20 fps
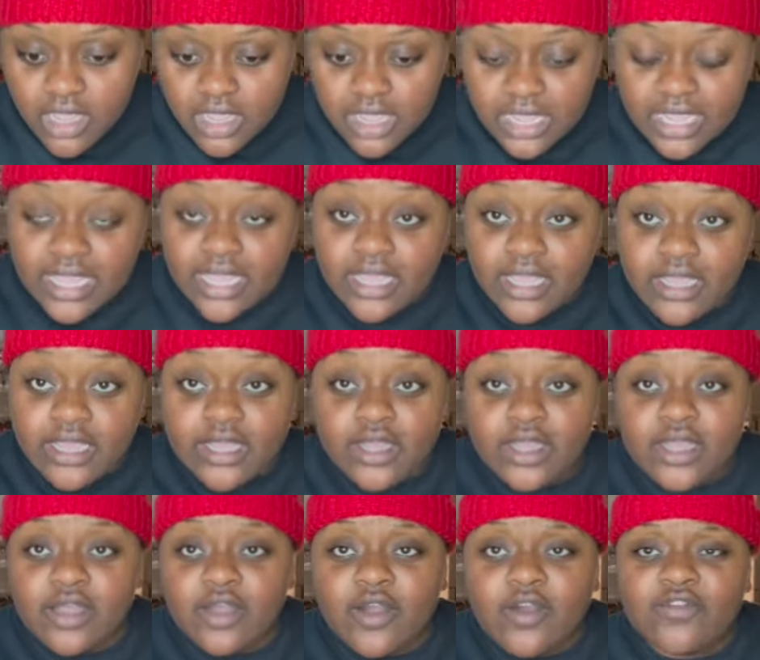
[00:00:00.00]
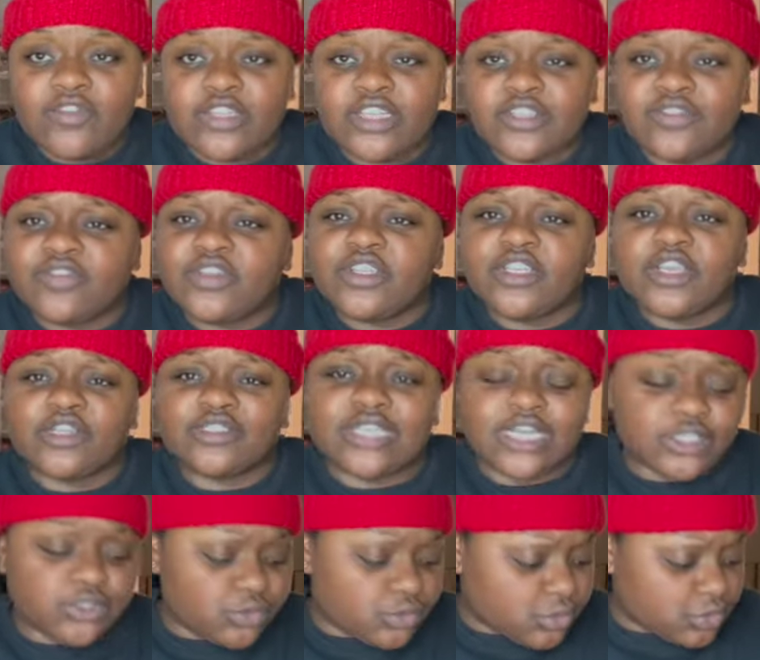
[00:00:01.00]
and hopefully this video is
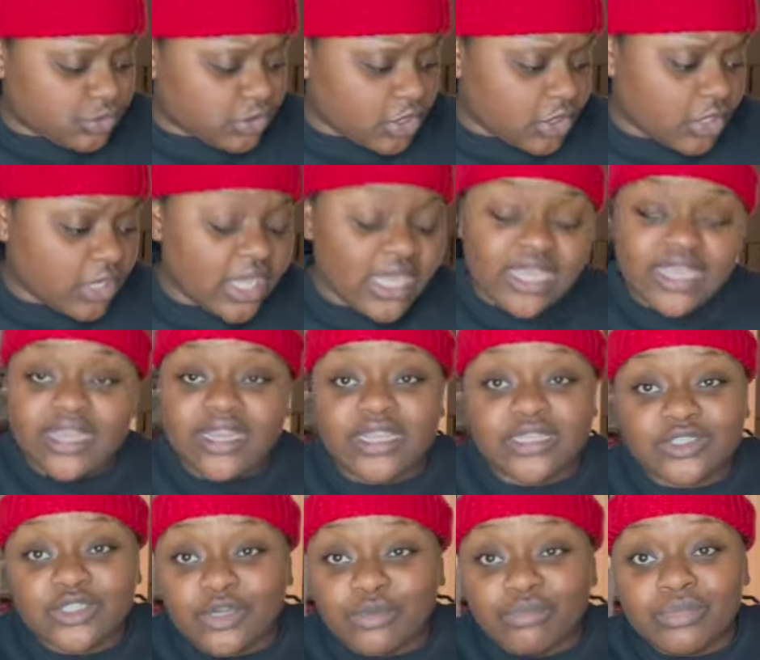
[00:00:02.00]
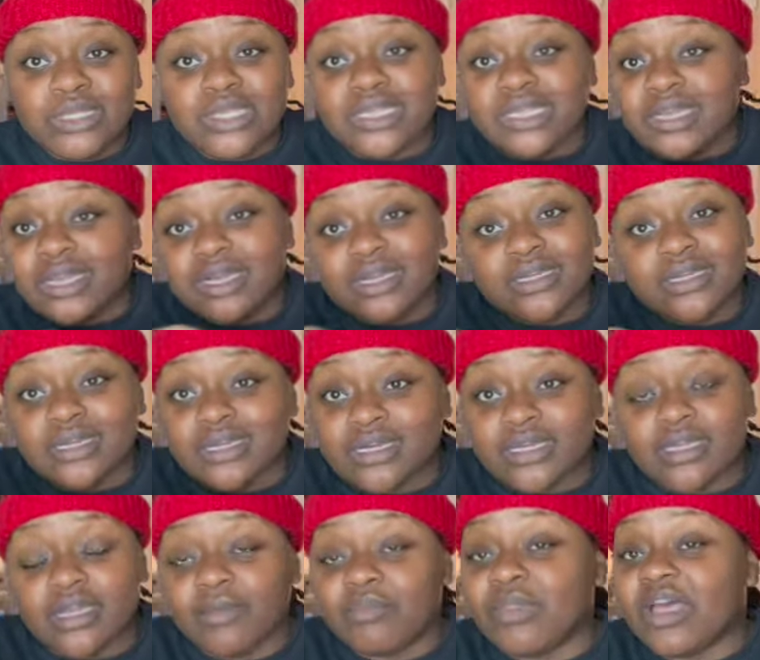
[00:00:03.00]
not too, too long. It is gonna be
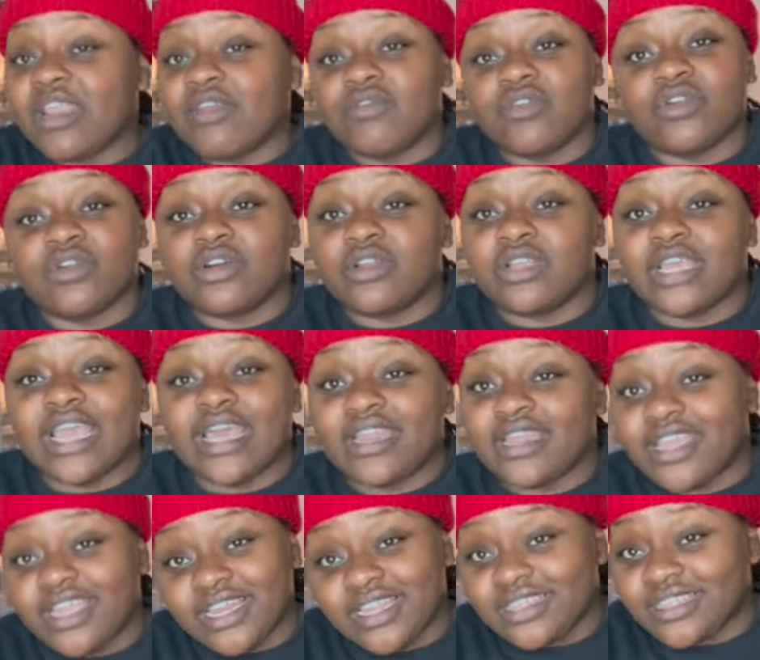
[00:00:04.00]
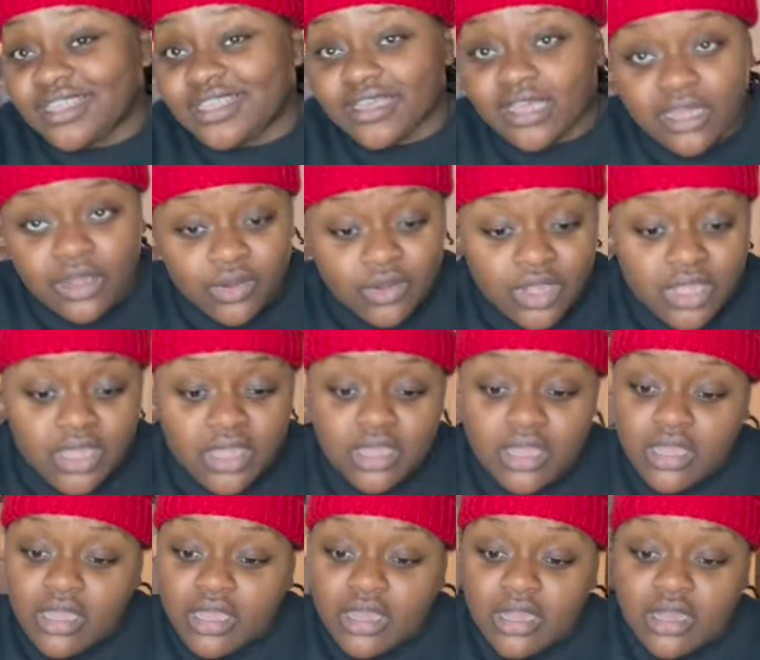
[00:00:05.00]
uncut. I'm not even gonna edit anything out
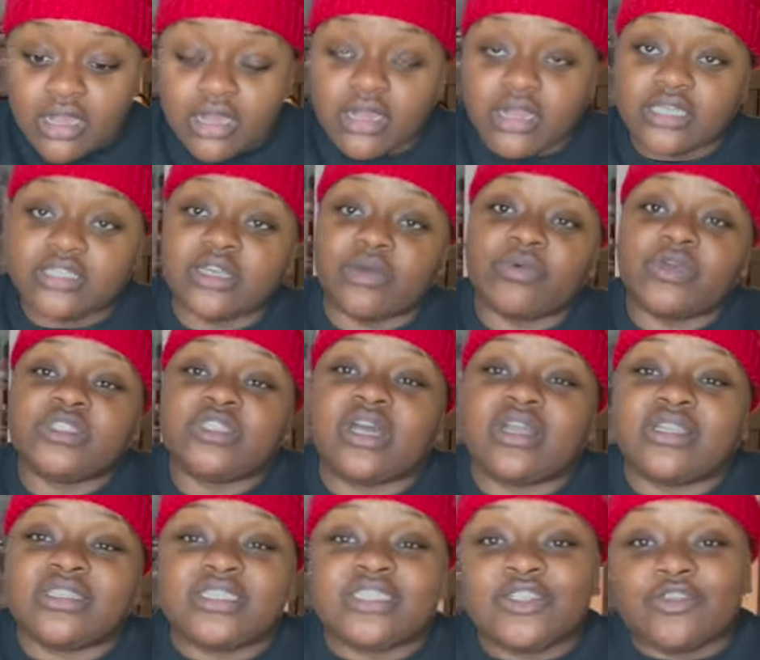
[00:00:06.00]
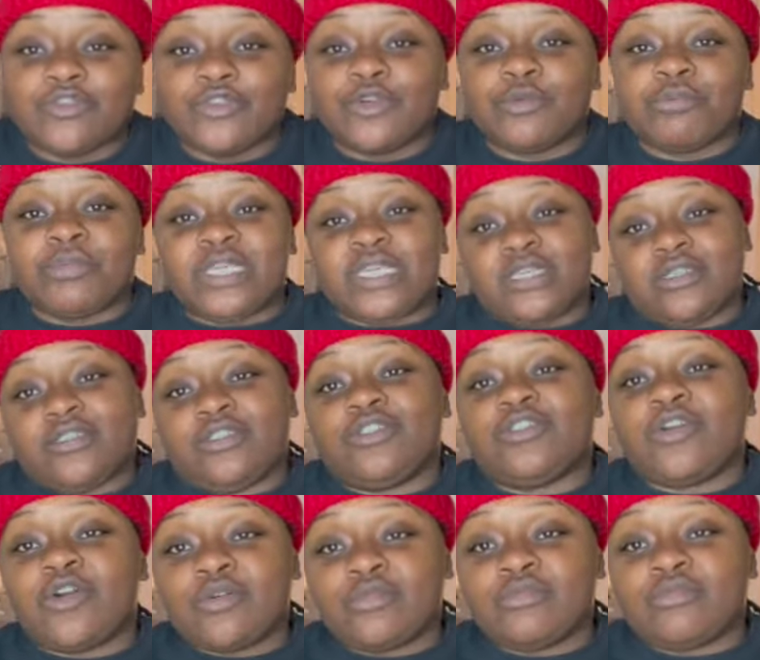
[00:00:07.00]
because uh, I want y'all to see the real me, you
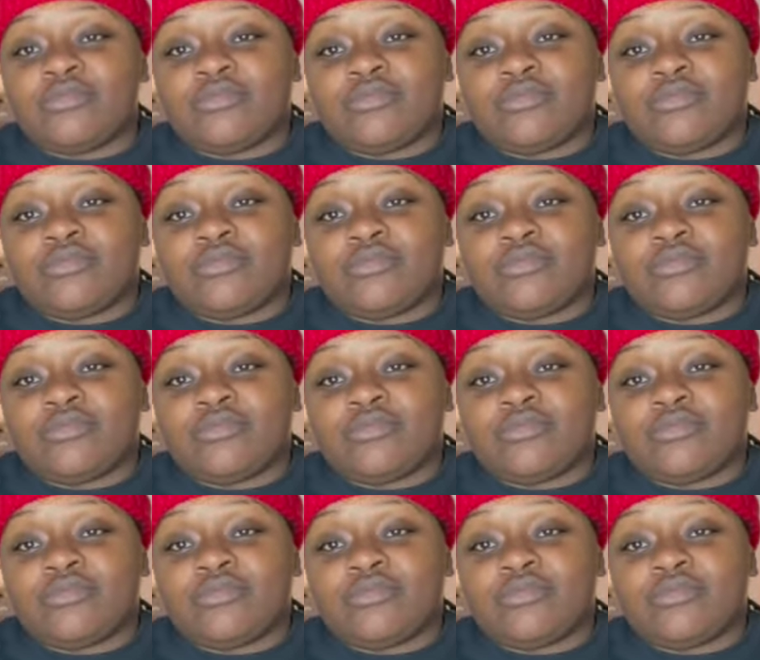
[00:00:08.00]
know?